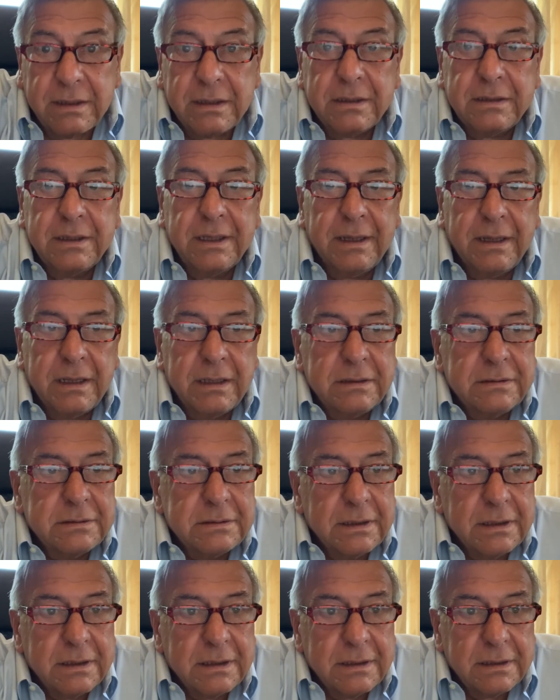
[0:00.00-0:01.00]

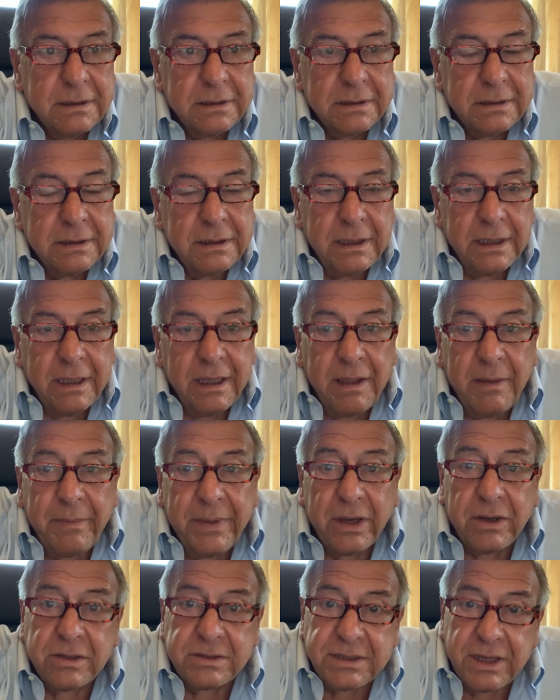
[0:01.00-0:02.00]
and
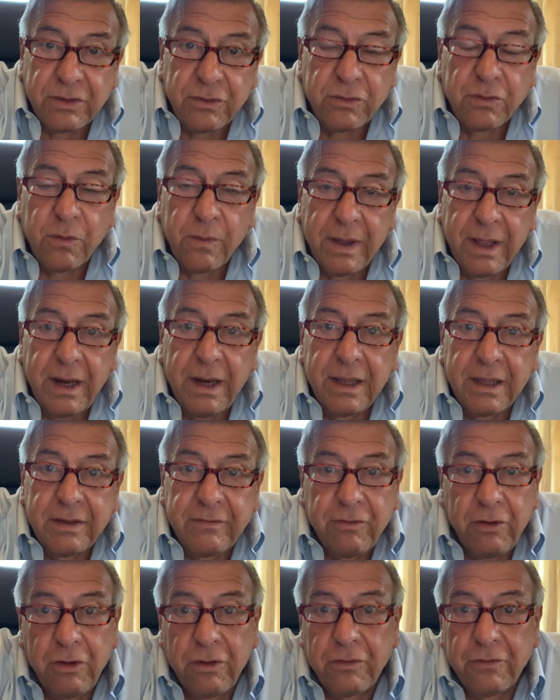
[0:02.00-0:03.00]
because I cook well, I have a
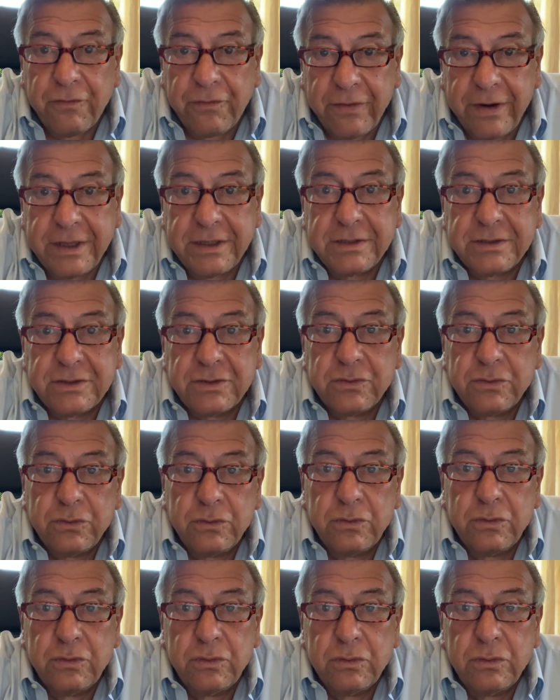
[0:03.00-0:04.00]
lot of friends
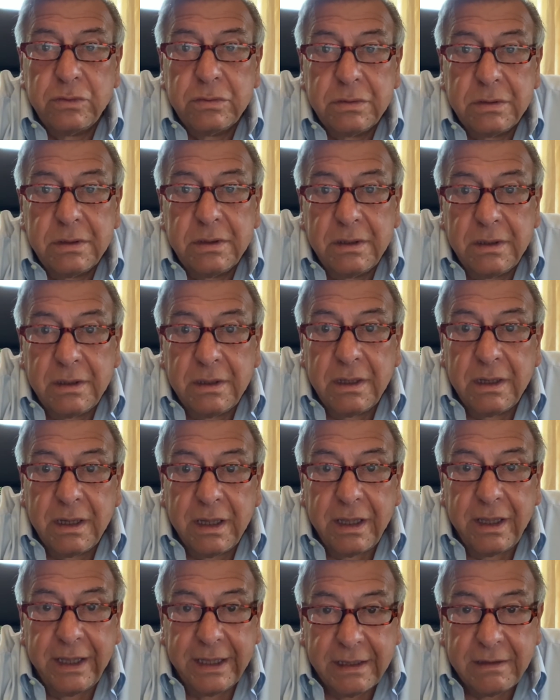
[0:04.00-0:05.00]
who
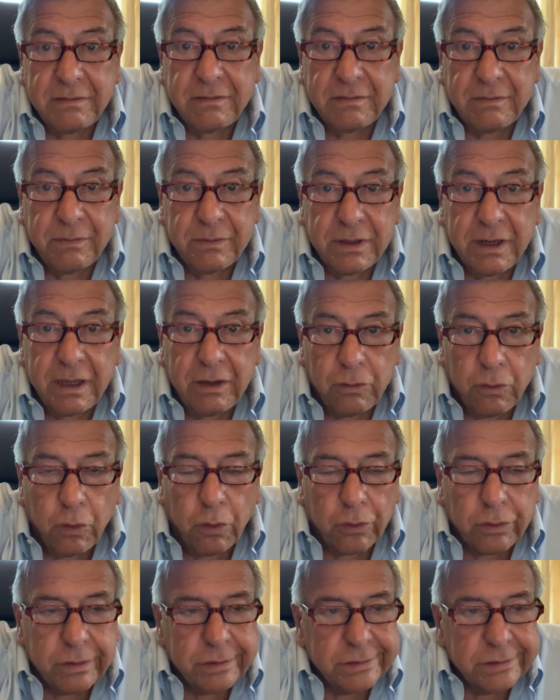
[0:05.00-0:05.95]
eat what I cook.